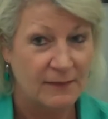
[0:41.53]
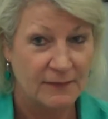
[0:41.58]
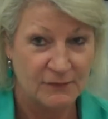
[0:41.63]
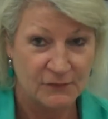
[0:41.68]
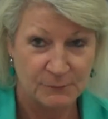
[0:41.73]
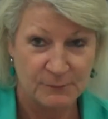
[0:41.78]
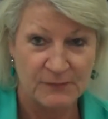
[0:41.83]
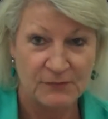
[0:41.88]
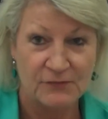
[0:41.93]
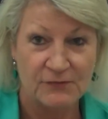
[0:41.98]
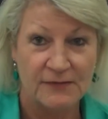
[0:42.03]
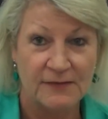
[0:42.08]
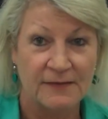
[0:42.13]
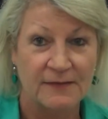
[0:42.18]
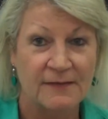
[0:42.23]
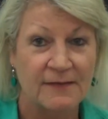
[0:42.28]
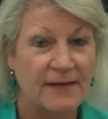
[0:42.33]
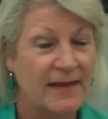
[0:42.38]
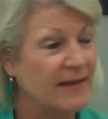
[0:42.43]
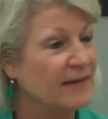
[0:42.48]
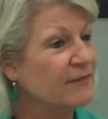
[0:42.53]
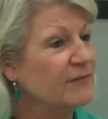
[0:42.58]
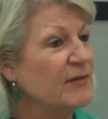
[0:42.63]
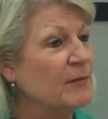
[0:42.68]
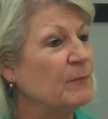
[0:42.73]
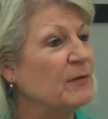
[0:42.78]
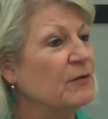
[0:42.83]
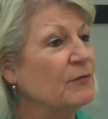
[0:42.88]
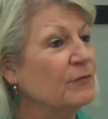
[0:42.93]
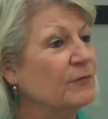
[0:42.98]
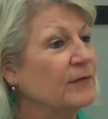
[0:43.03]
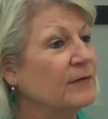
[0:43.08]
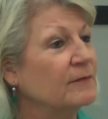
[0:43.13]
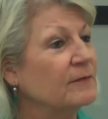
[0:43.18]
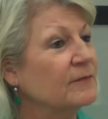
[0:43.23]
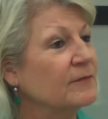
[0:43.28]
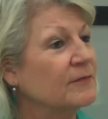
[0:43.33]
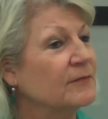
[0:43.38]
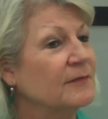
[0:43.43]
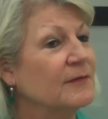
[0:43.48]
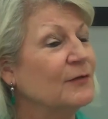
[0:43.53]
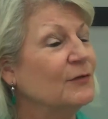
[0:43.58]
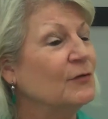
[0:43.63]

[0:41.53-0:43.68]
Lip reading: especially in an academic field,